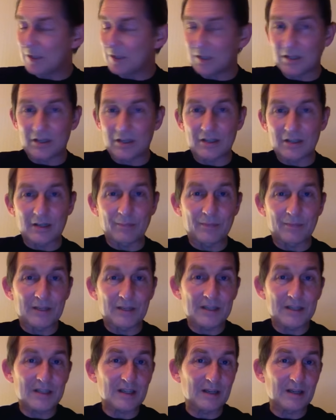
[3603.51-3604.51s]
turns up
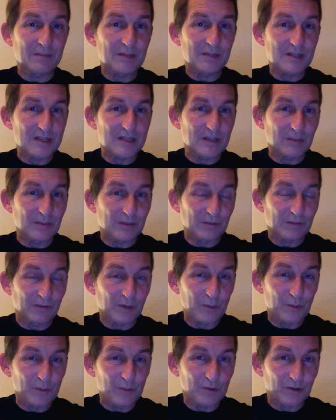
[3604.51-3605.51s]
this time, doesn't he, with the
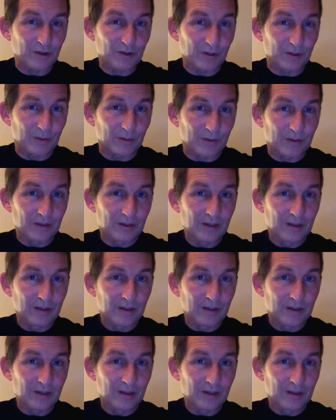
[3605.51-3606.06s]
film crew?